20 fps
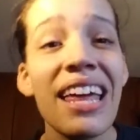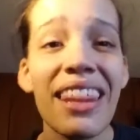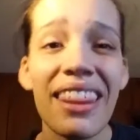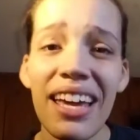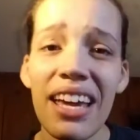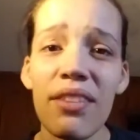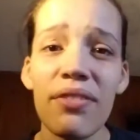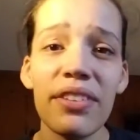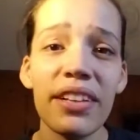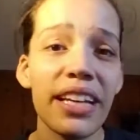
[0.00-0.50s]

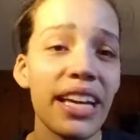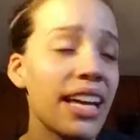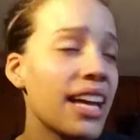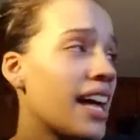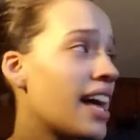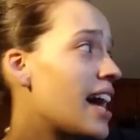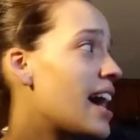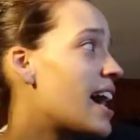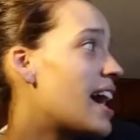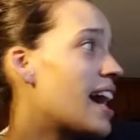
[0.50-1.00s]
Thankfully,
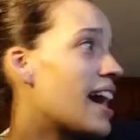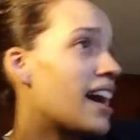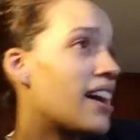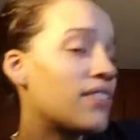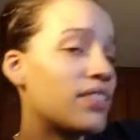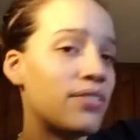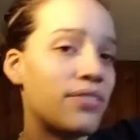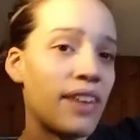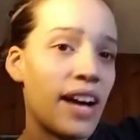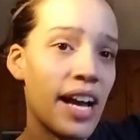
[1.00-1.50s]
I
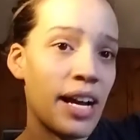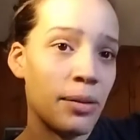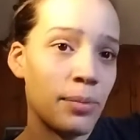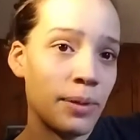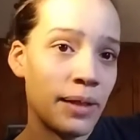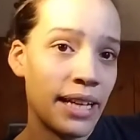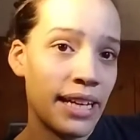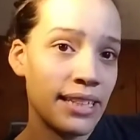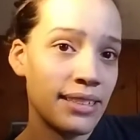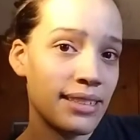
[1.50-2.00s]
have a
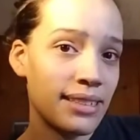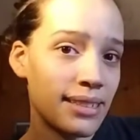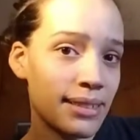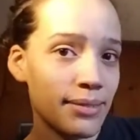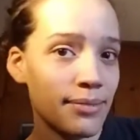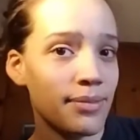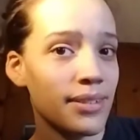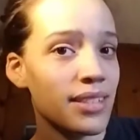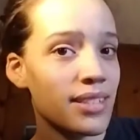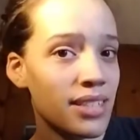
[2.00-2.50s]
fireplace,